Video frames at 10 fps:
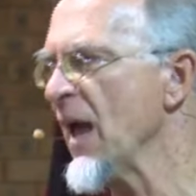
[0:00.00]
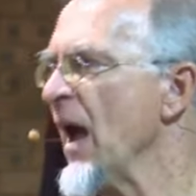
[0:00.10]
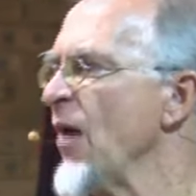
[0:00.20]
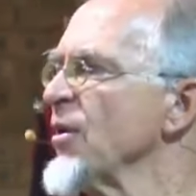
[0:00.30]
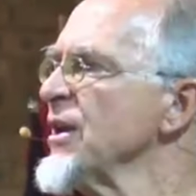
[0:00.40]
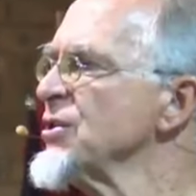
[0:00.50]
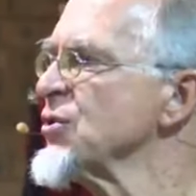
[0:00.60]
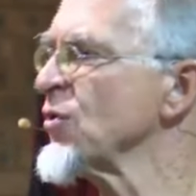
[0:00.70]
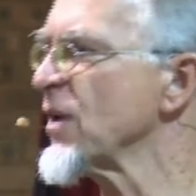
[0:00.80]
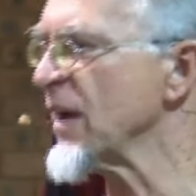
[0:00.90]
how he
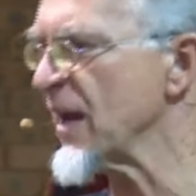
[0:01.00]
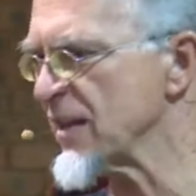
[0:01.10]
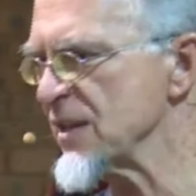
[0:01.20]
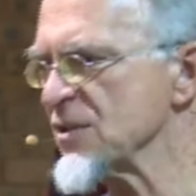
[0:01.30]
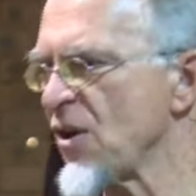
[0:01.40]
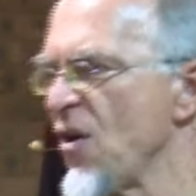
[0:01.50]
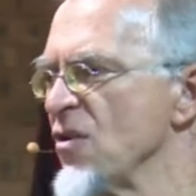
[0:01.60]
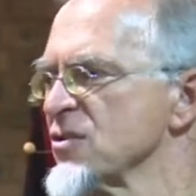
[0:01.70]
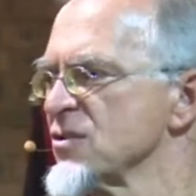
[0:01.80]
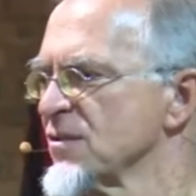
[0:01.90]
should create his
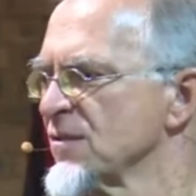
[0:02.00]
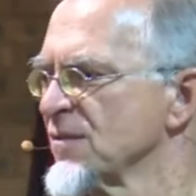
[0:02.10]
cars.